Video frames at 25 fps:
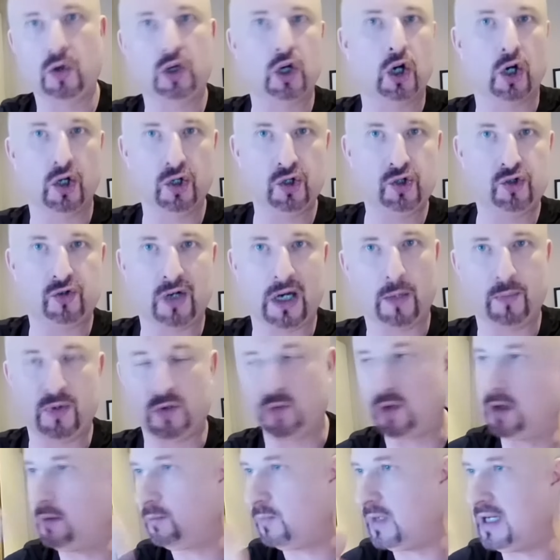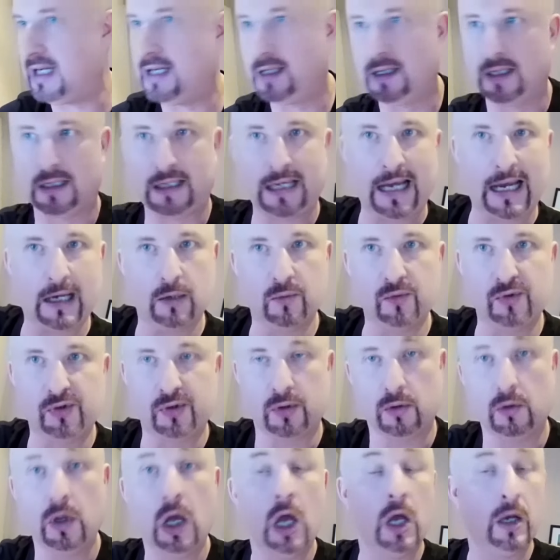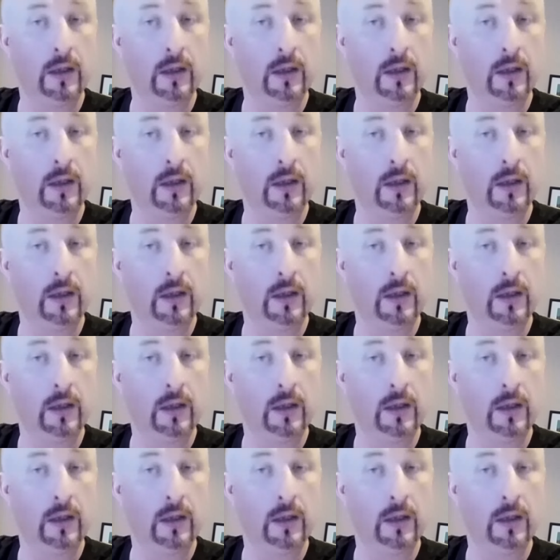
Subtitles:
that it's painted or